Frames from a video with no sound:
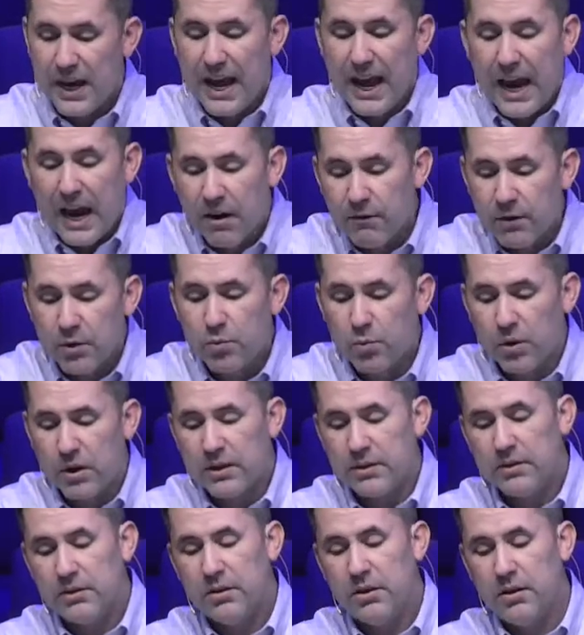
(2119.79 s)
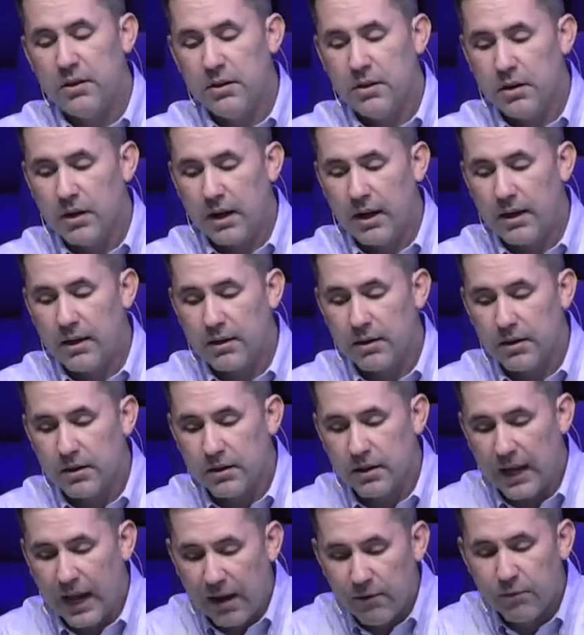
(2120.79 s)
Everyone
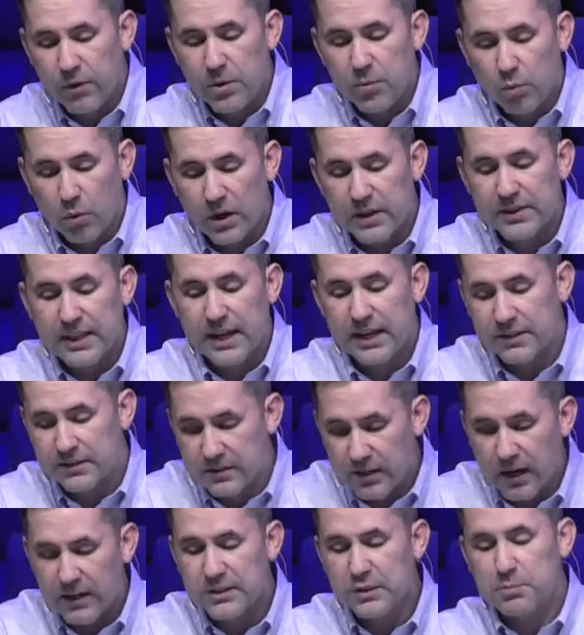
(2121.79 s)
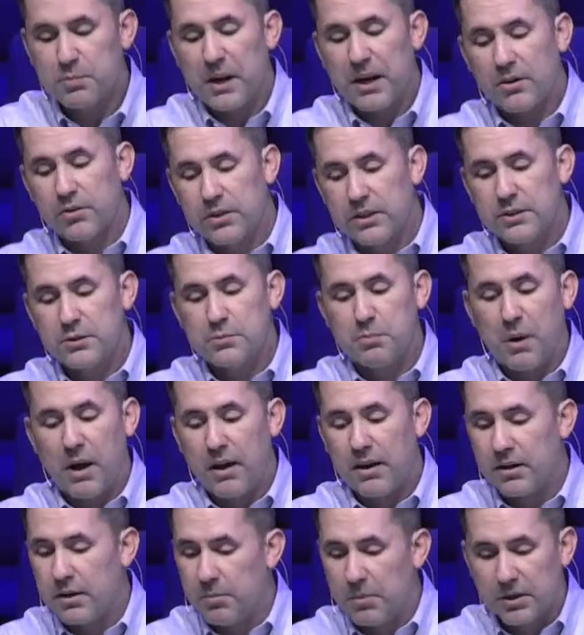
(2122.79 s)
that is not speckled and
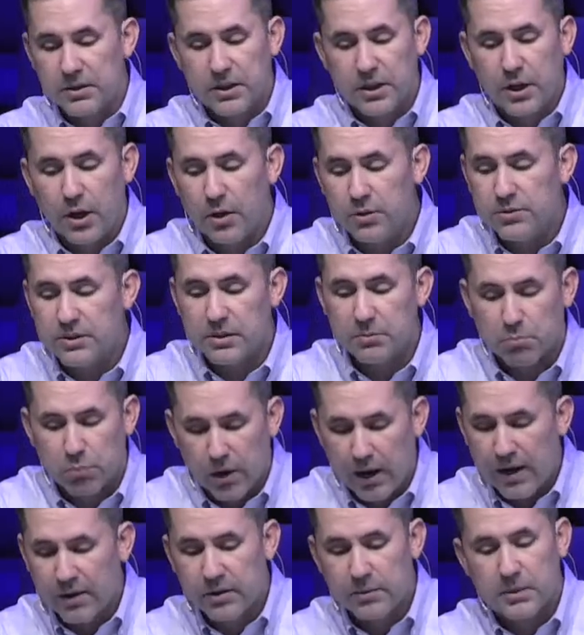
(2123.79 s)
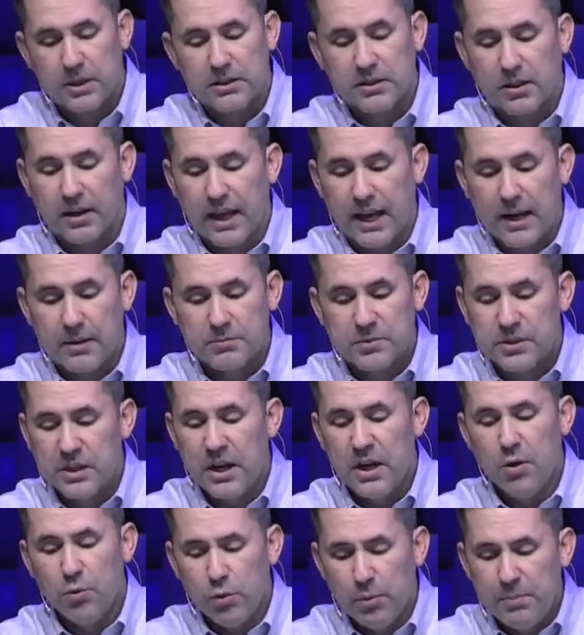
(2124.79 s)
spotted among the goats and brown among the lambs
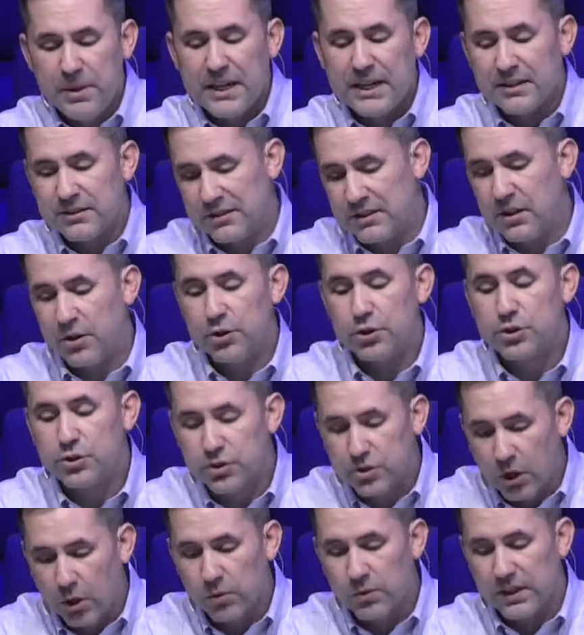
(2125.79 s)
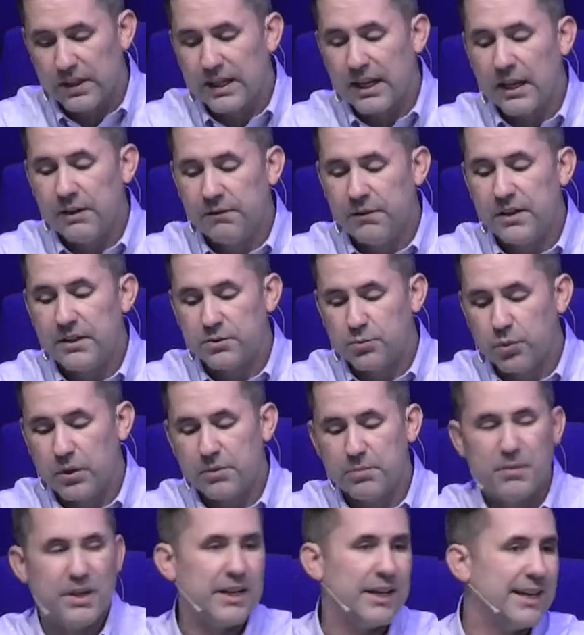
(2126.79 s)
will be considered stolen if it is with
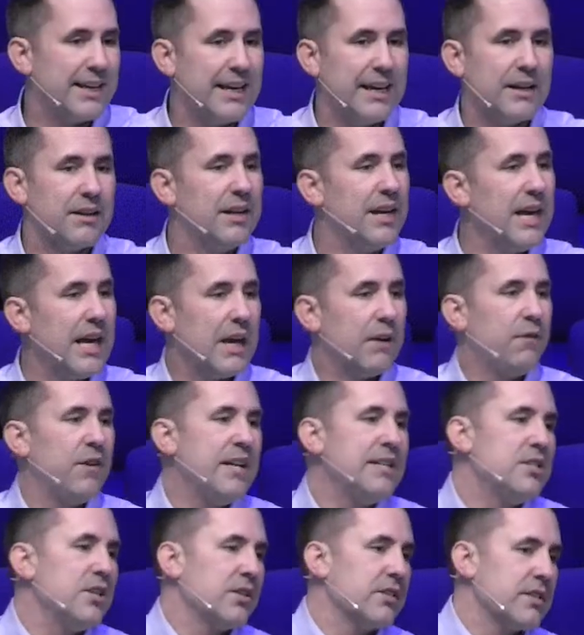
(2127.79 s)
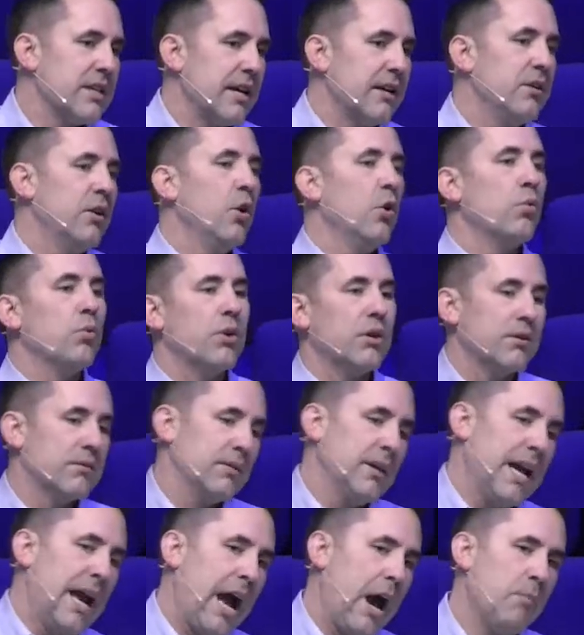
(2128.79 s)
me. Again, if he just said, well,
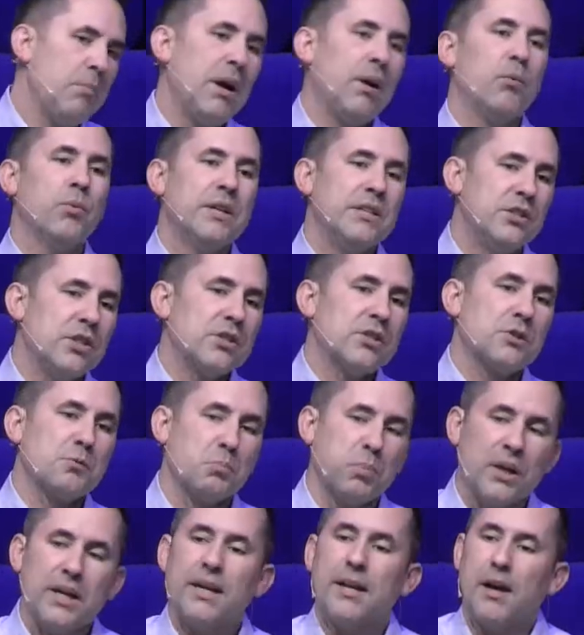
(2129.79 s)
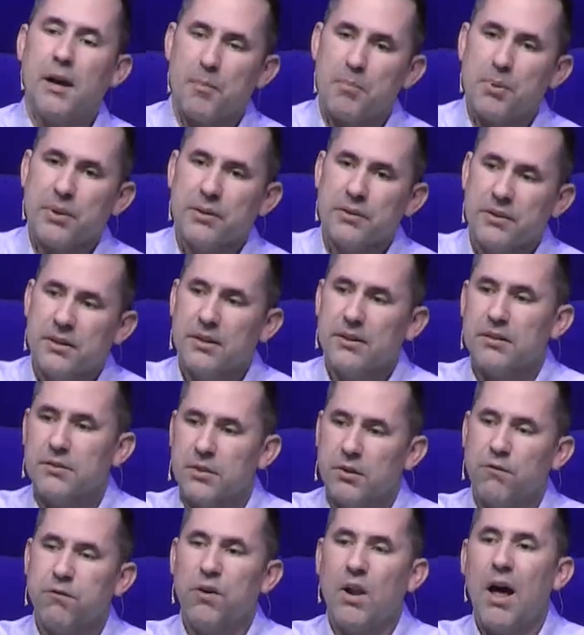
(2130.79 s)
how about we just split up
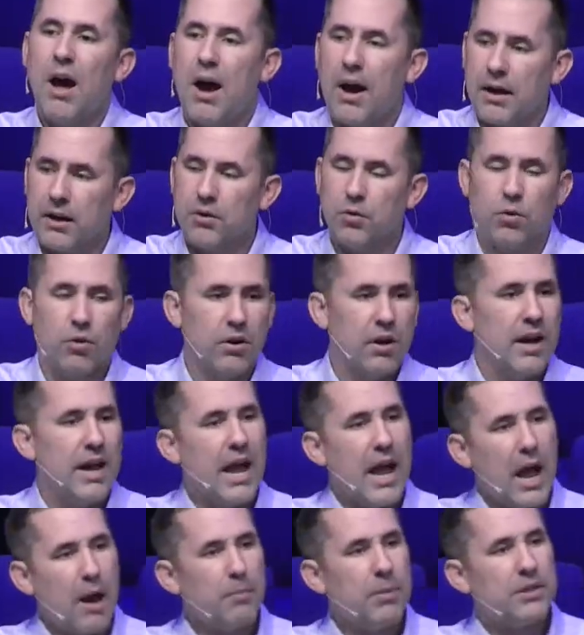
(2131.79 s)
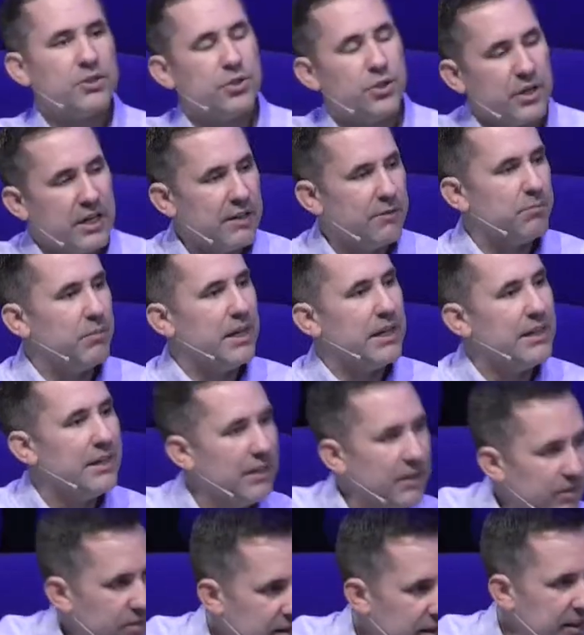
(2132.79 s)
the flock? Or how about you give me
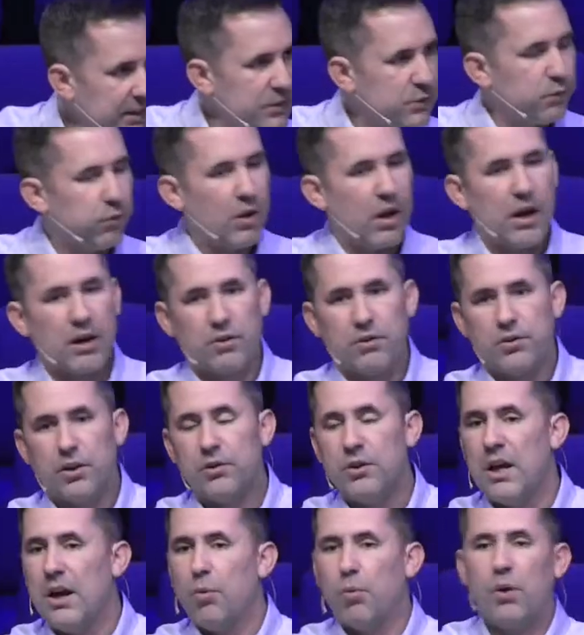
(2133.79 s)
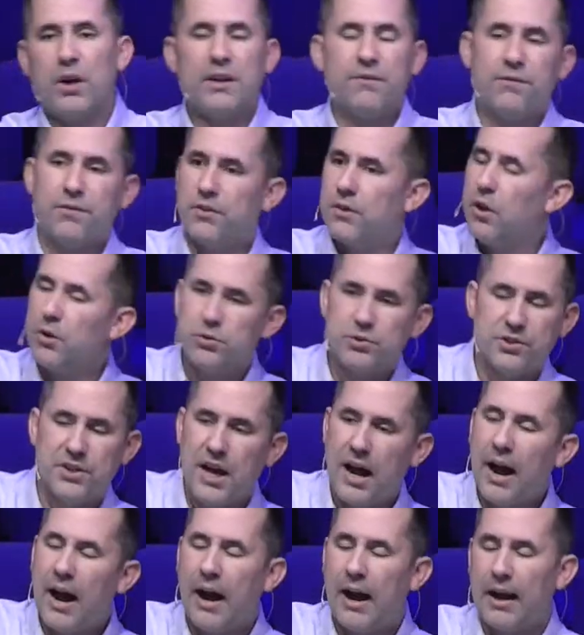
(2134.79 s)
these flock? Or what if those
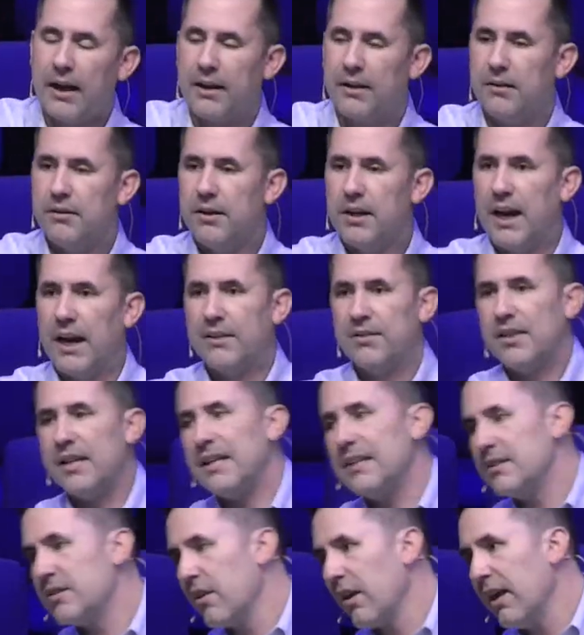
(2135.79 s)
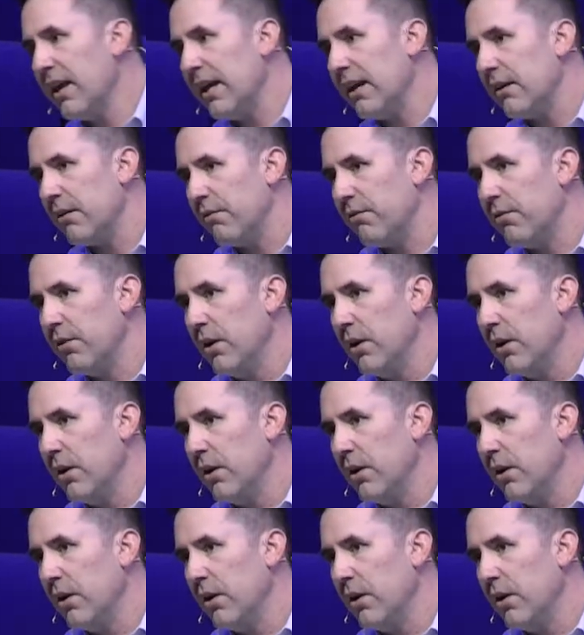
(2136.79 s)
die and these live?